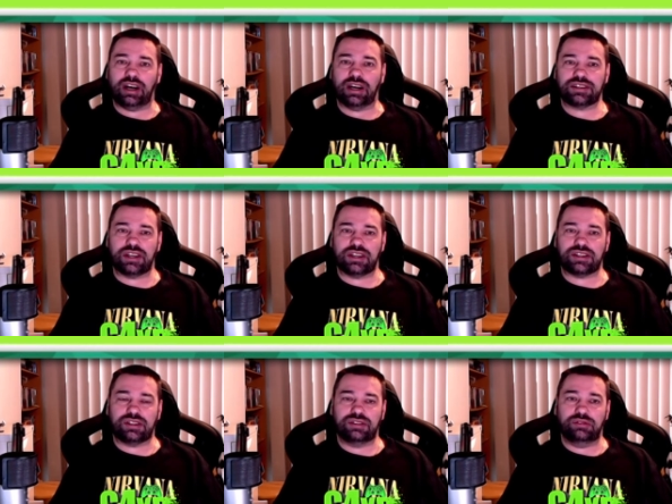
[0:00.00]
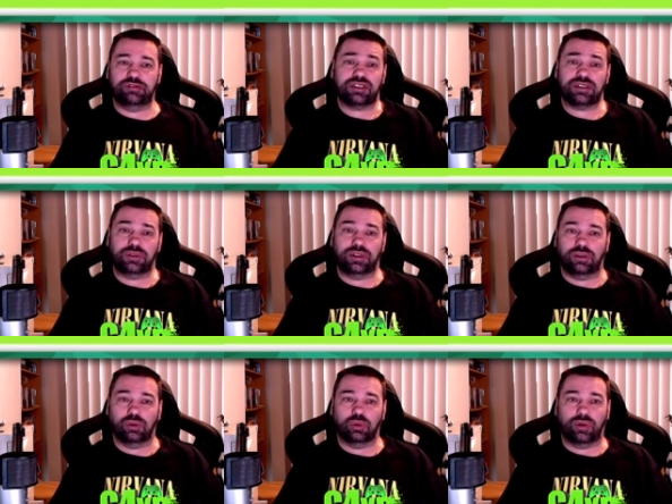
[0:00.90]
access to virtually the
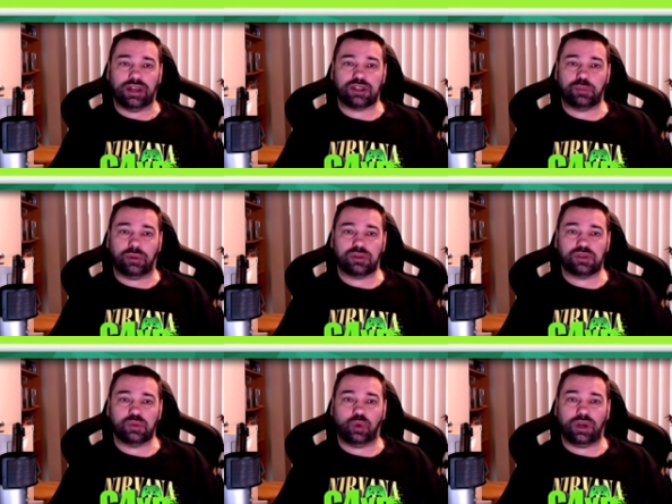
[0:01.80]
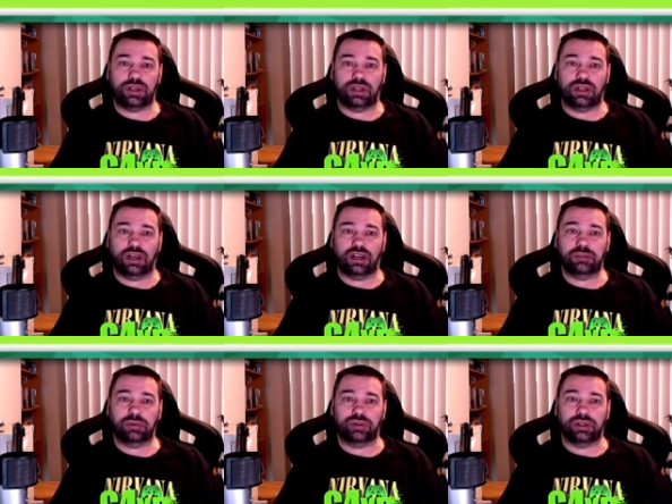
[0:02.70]
whole Xbox One
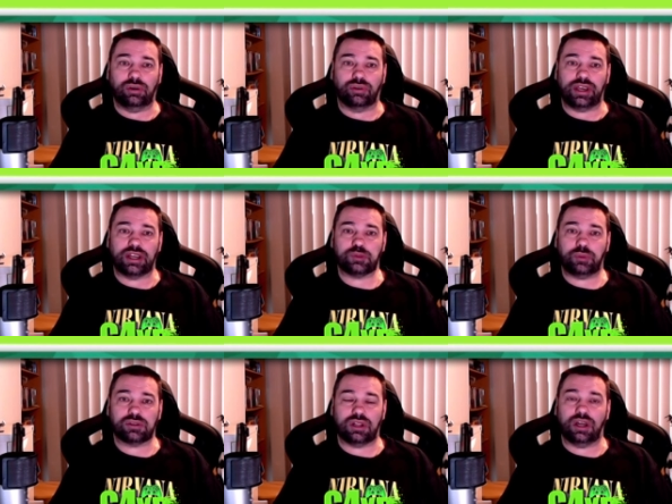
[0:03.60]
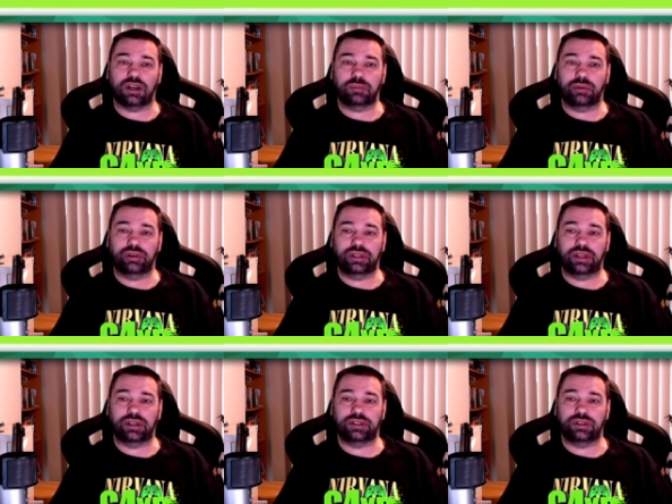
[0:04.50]
library or the Xbox library
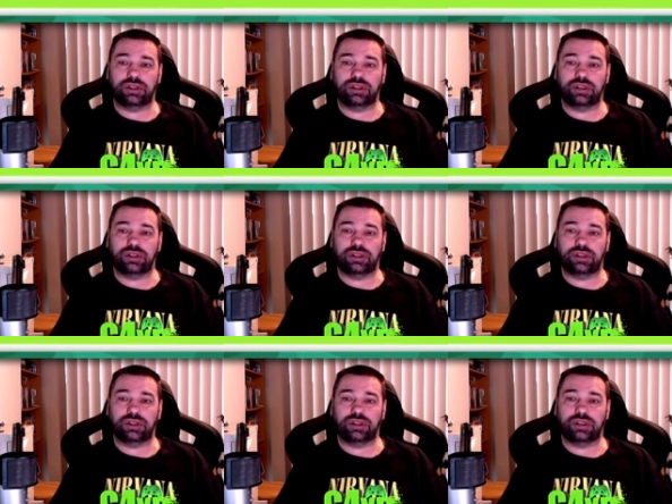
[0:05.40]
that you can